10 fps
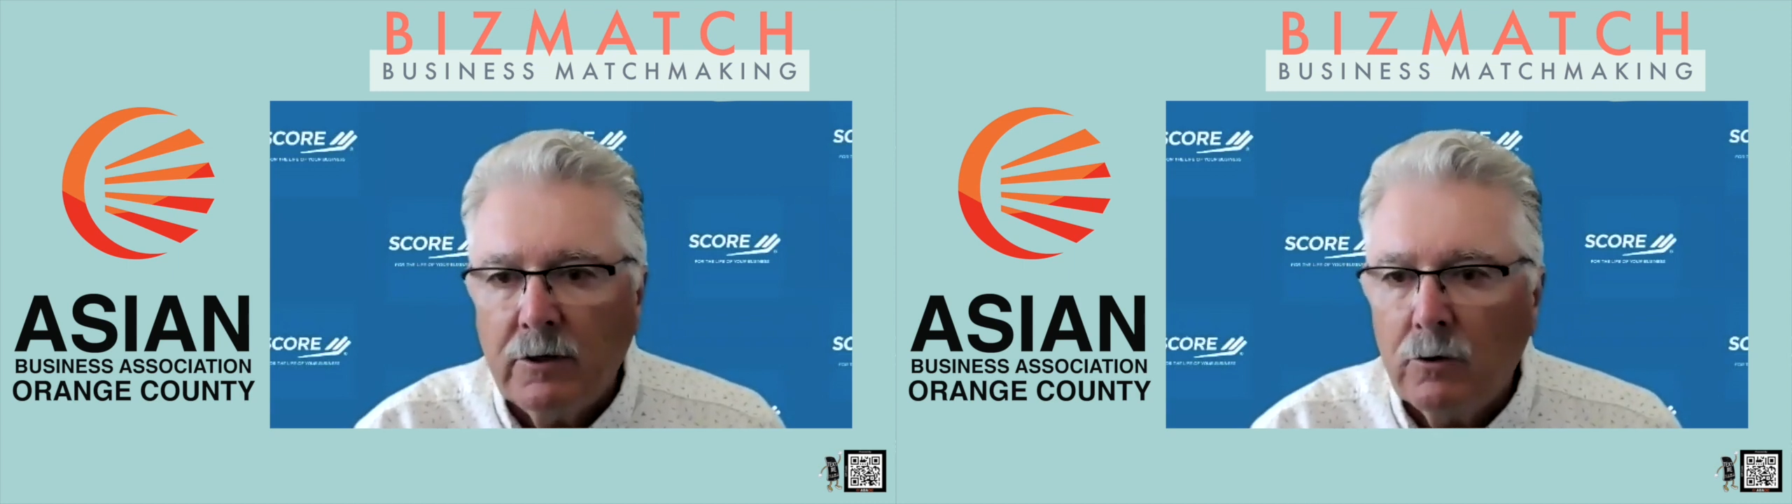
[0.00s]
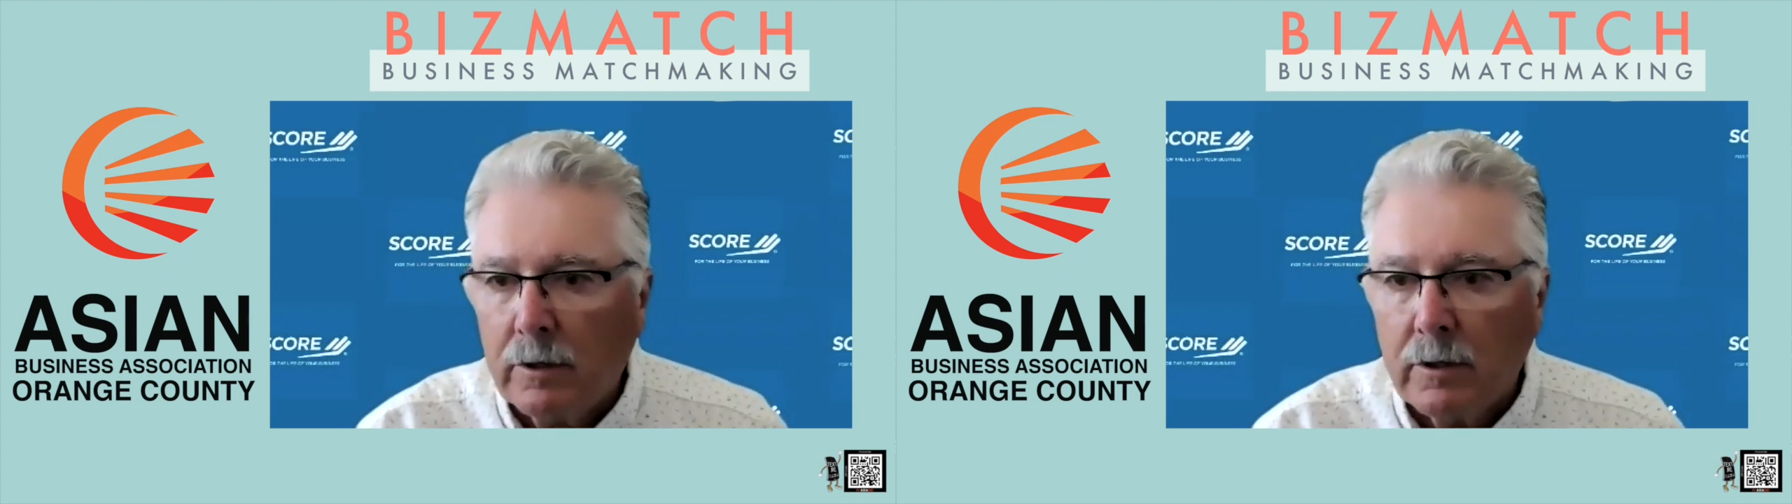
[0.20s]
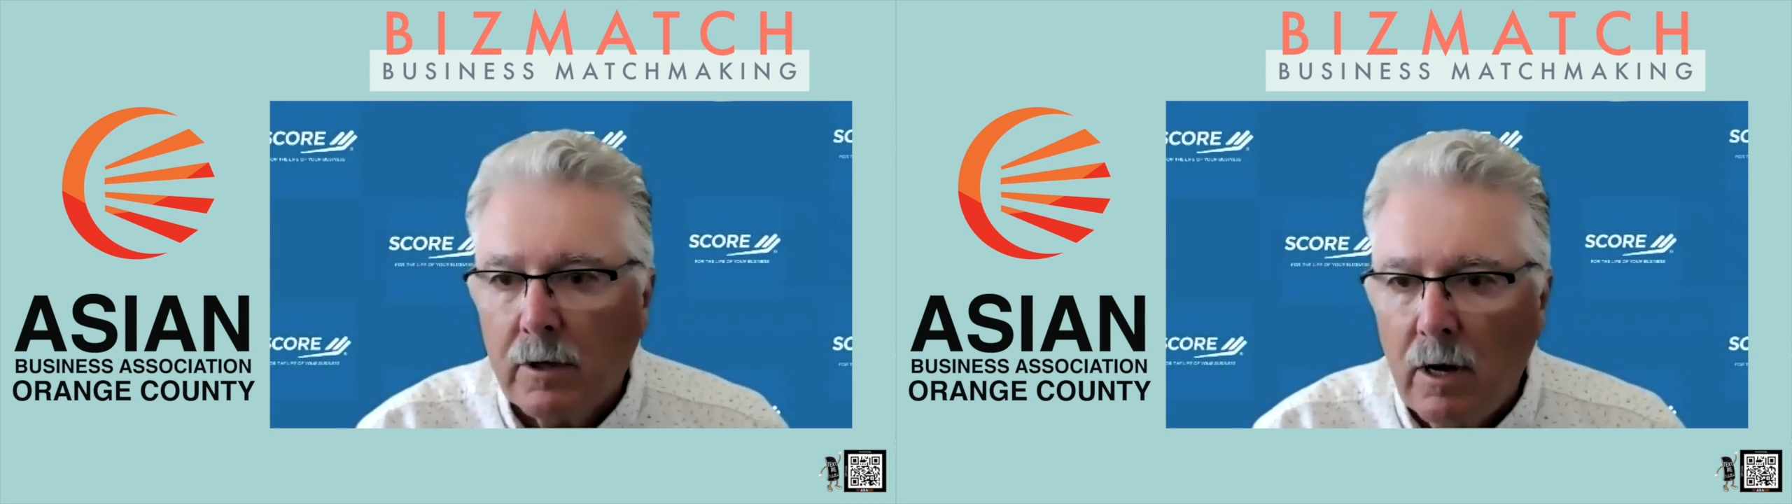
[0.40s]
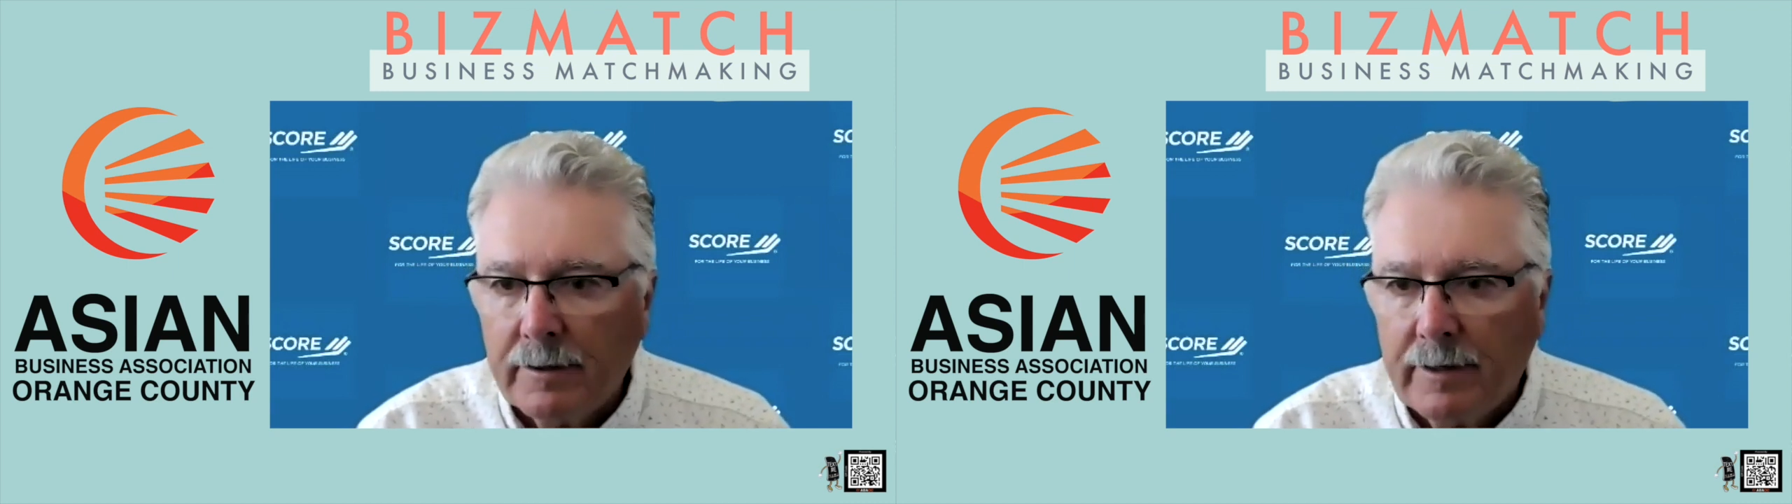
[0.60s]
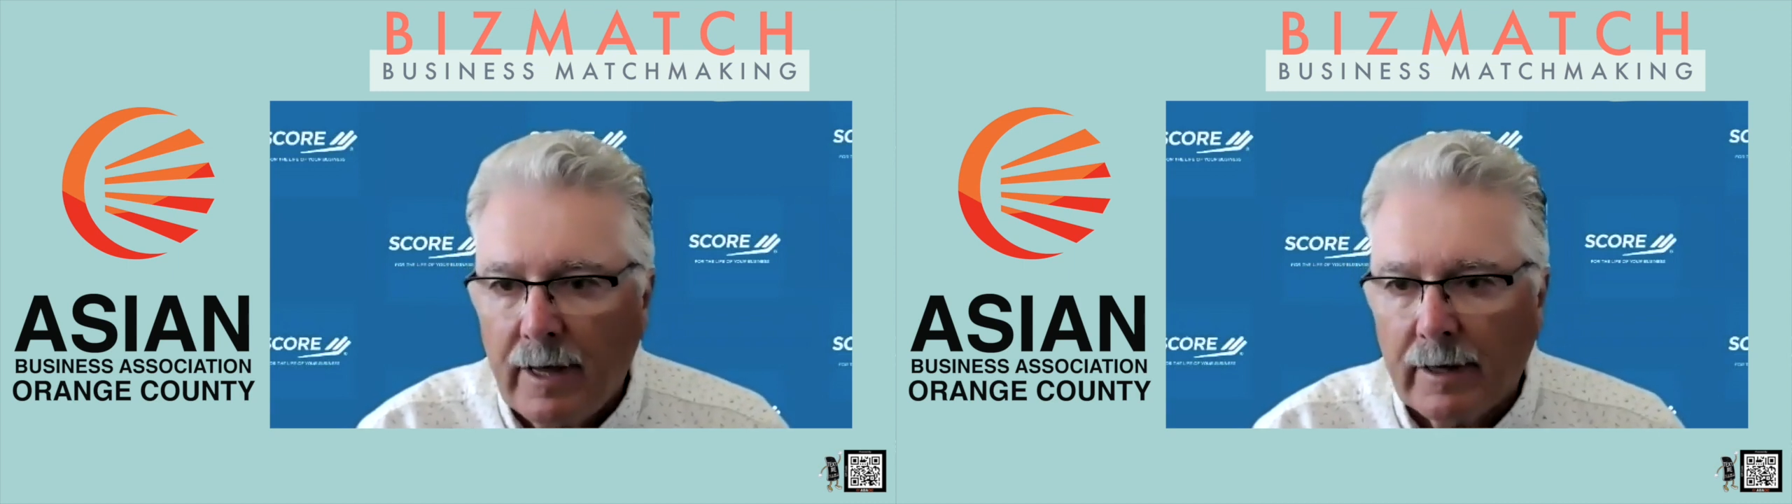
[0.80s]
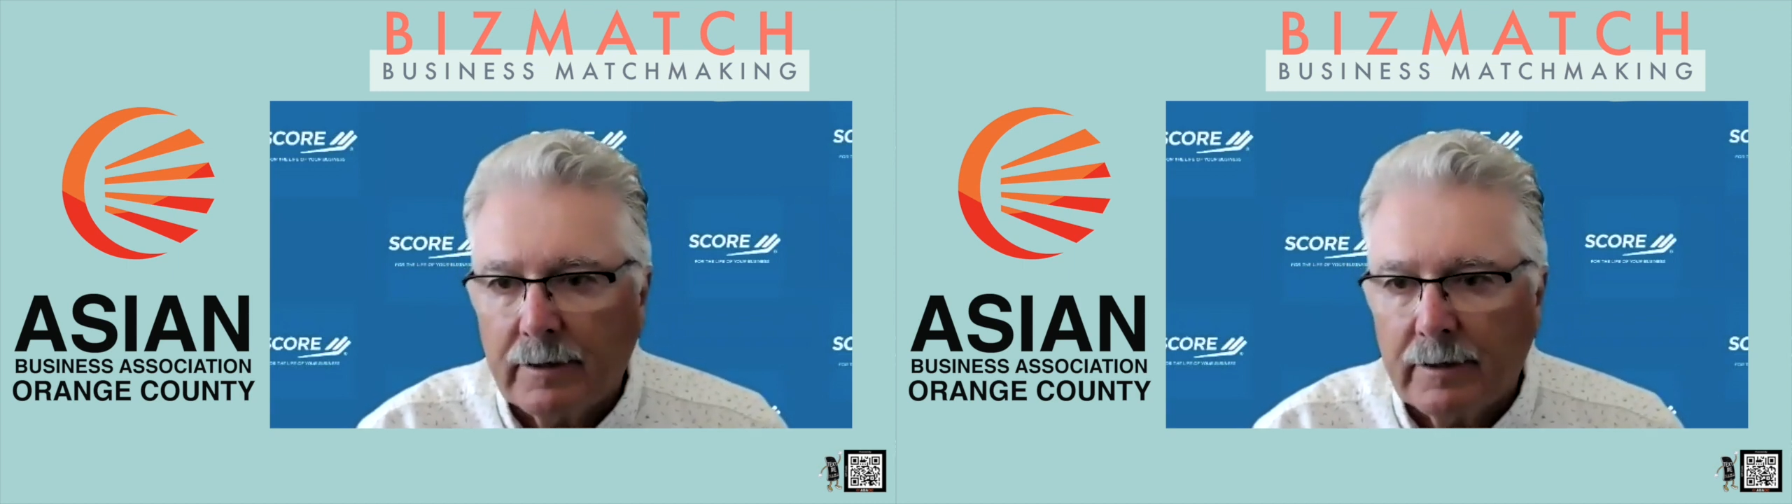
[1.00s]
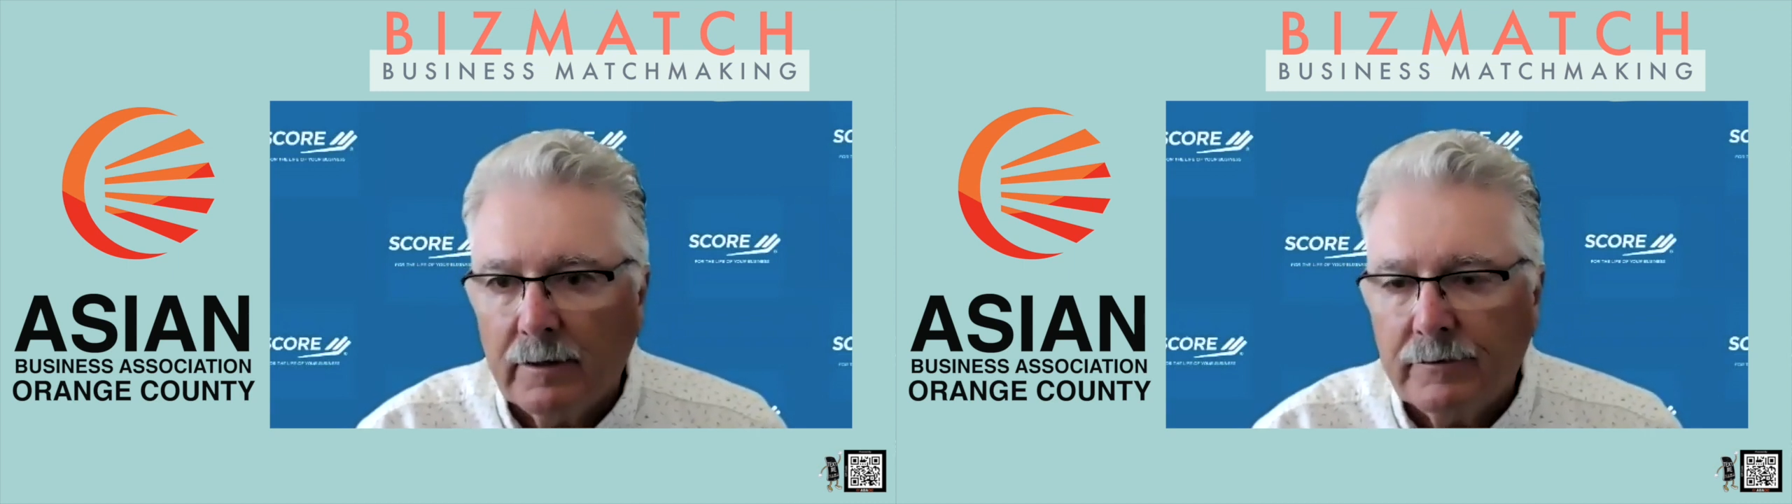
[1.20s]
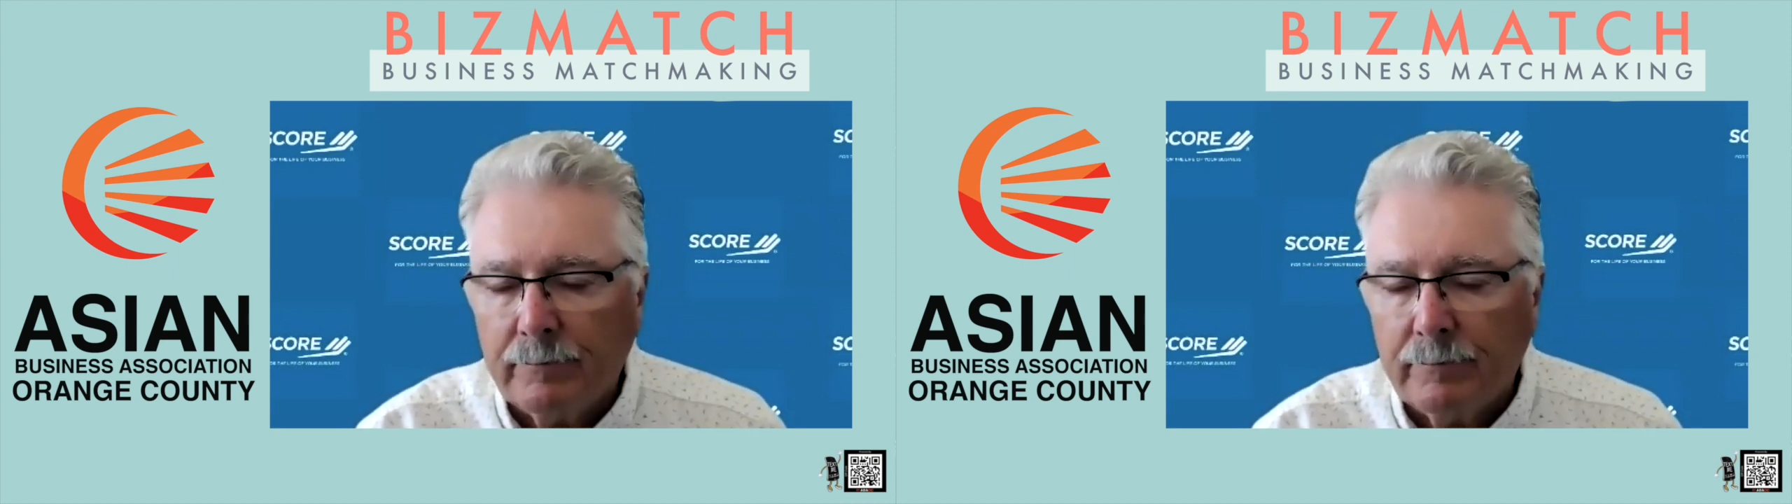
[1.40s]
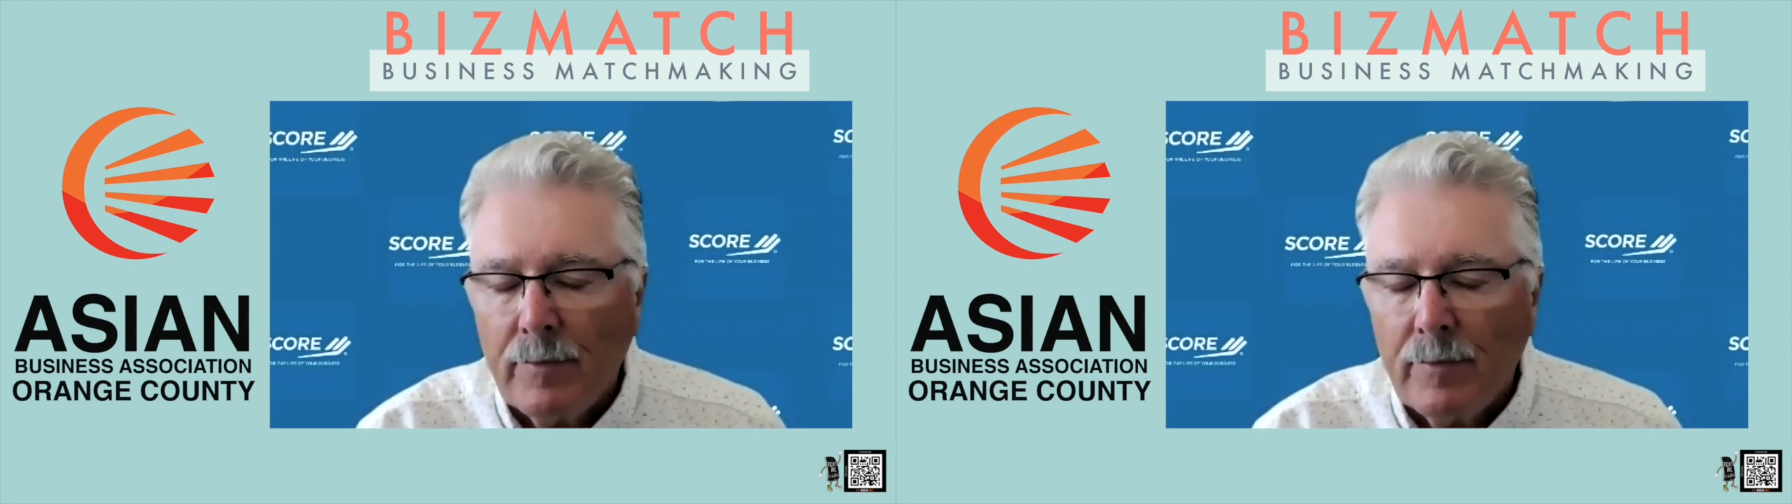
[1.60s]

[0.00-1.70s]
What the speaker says: you can contact us